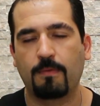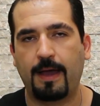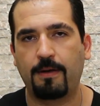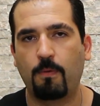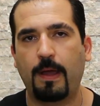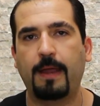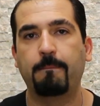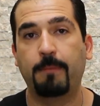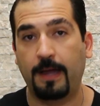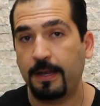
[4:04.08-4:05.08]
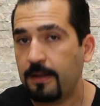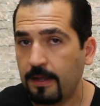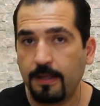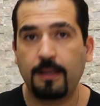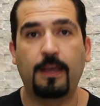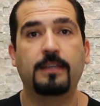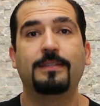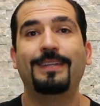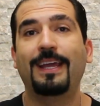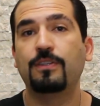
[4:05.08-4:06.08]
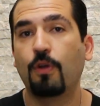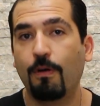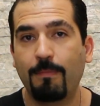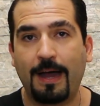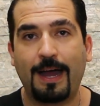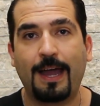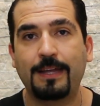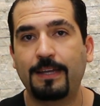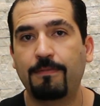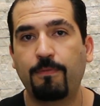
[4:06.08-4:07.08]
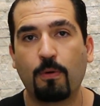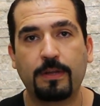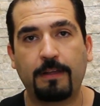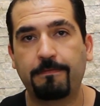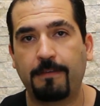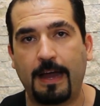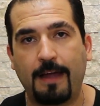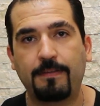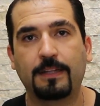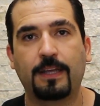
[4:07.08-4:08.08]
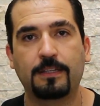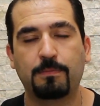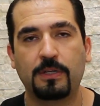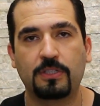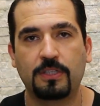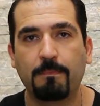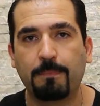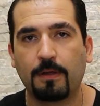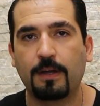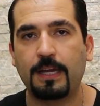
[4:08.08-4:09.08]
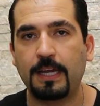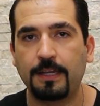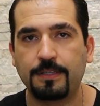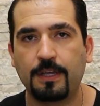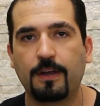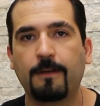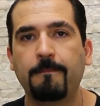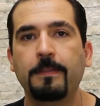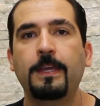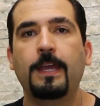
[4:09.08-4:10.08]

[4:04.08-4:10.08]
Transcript: right away. But as the days go by, day 4, day 5, it gets much simpler, easier,